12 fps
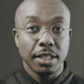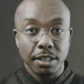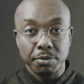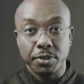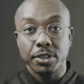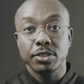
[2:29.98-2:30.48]

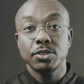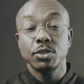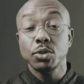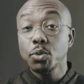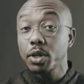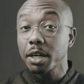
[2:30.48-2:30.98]
lovers,
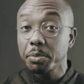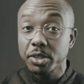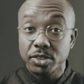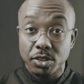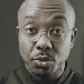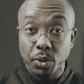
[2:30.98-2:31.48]

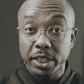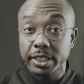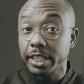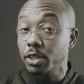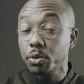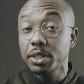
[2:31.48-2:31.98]
newcomers as well
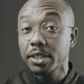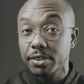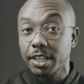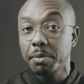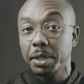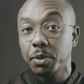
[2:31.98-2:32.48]
that know
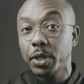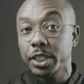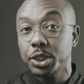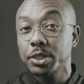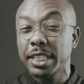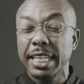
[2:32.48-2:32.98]
nothing about
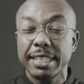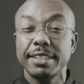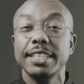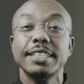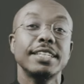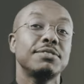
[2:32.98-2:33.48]
watches. And I
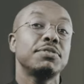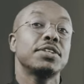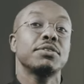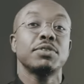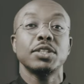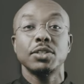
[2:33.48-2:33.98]
think that's very,
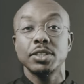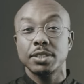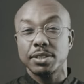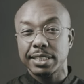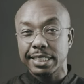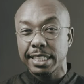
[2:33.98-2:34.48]
very
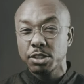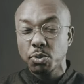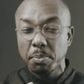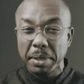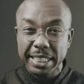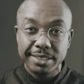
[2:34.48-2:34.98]
interesting. That's
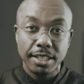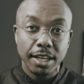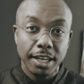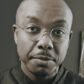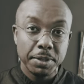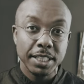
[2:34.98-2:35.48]
what makes the
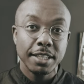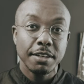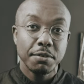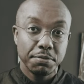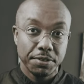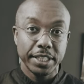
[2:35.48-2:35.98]
hobby
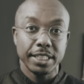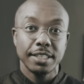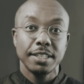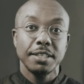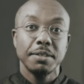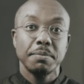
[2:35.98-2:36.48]
fun.
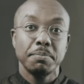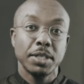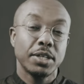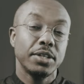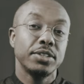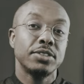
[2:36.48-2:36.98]

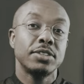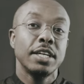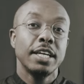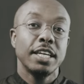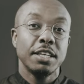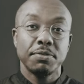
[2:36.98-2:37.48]
Because
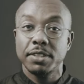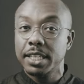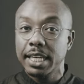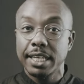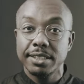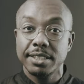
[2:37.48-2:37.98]
if the
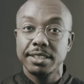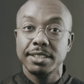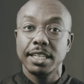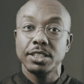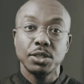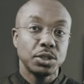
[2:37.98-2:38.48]
case is
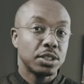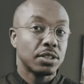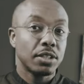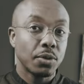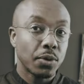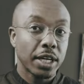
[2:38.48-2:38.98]
that you're just
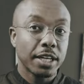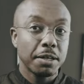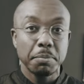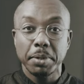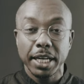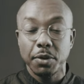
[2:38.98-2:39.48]
going to rock
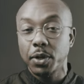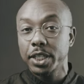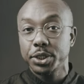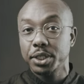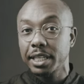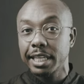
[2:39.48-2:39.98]
up, buy a
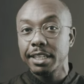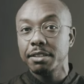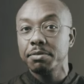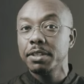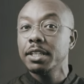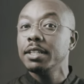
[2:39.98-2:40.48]
watch and
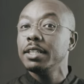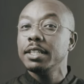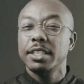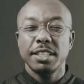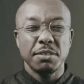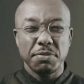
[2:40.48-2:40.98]
leave,
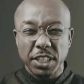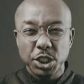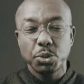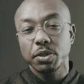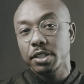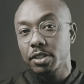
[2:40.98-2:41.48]

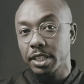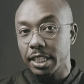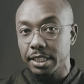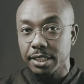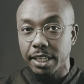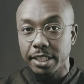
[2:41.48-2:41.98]
eventually you're going to
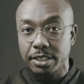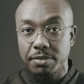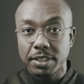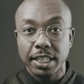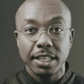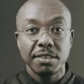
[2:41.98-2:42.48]
get tired of
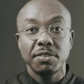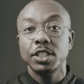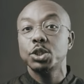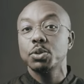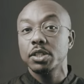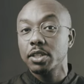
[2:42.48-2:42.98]
that.
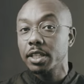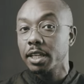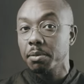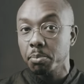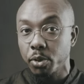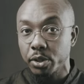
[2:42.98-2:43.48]
Eventually you're going to
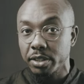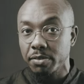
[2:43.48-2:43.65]
get bored